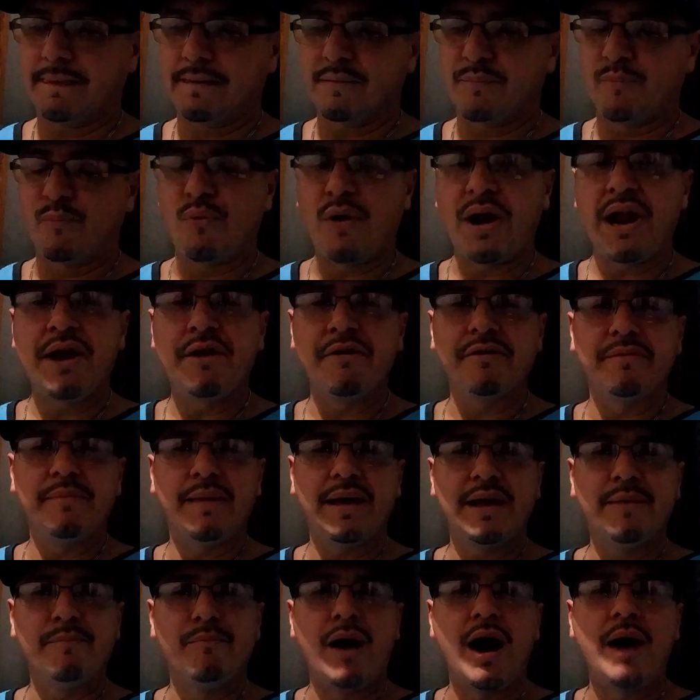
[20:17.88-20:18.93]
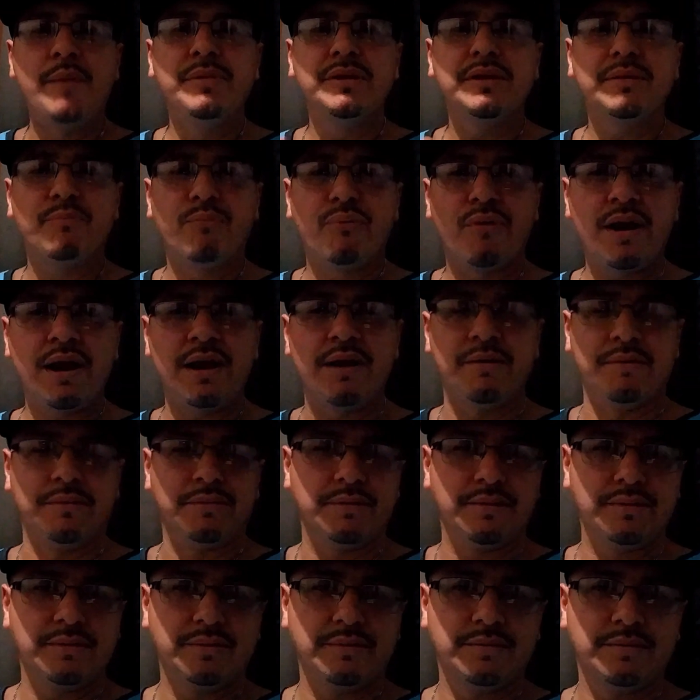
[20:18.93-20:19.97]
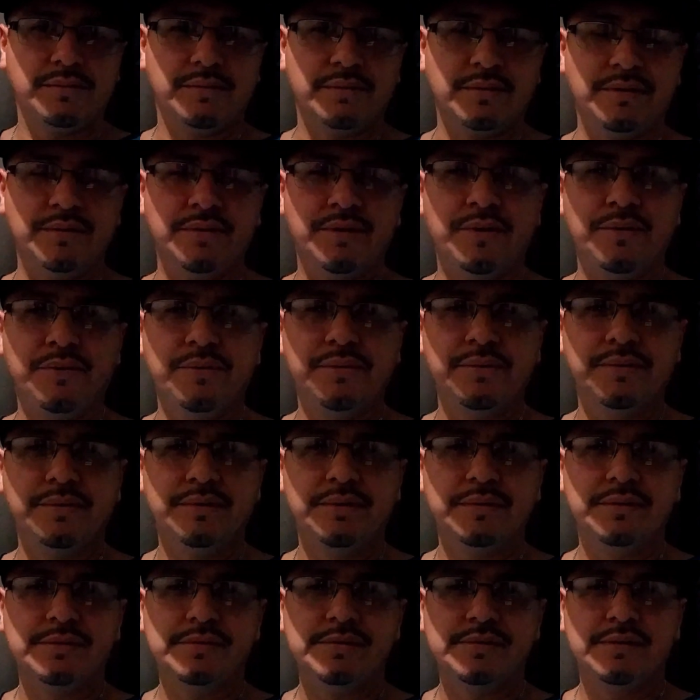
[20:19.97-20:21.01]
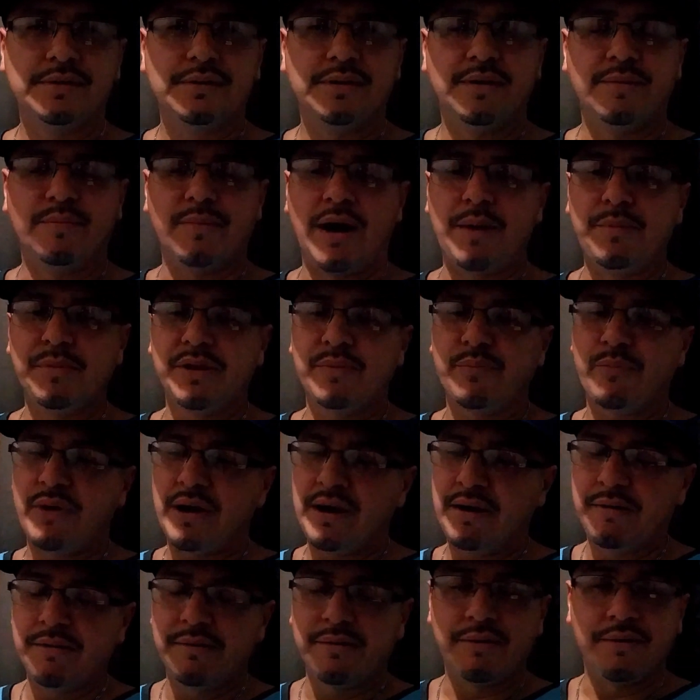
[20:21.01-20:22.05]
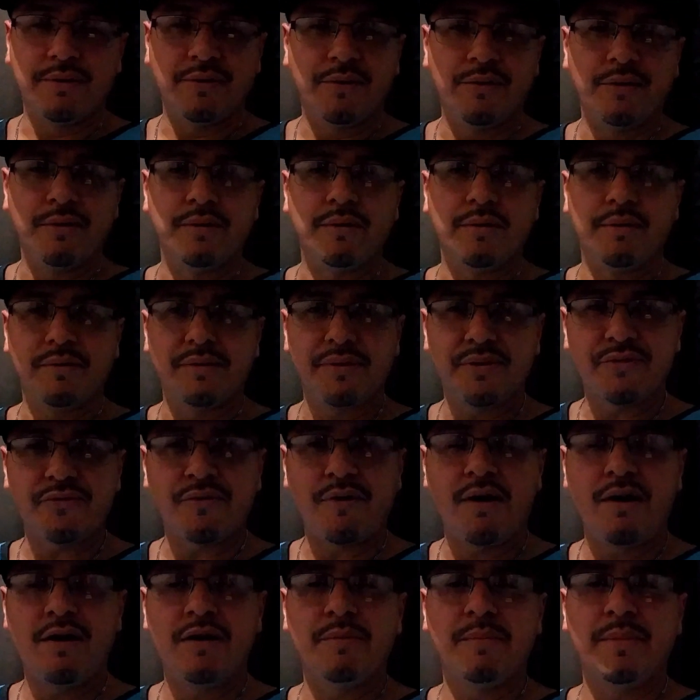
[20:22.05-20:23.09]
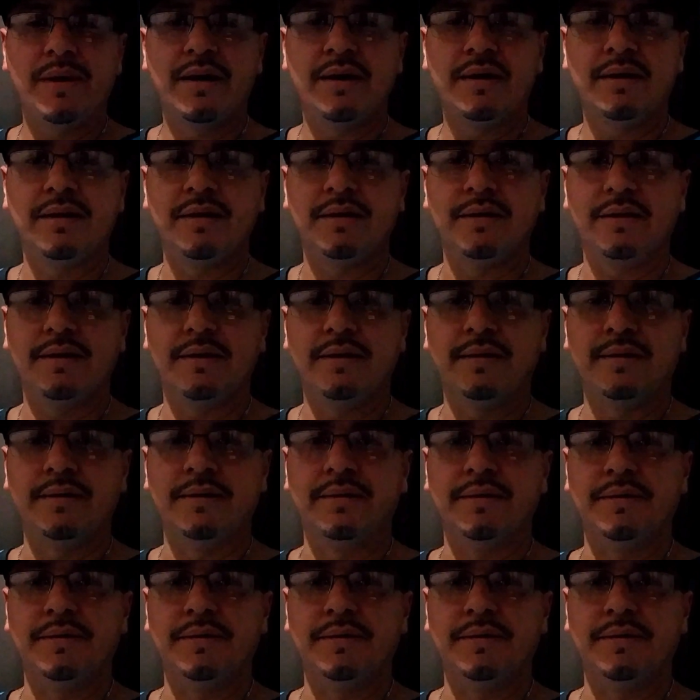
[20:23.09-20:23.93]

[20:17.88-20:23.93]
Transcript: prayers, man. Mama's prayers, you know. Mama's prayers are strong, man, and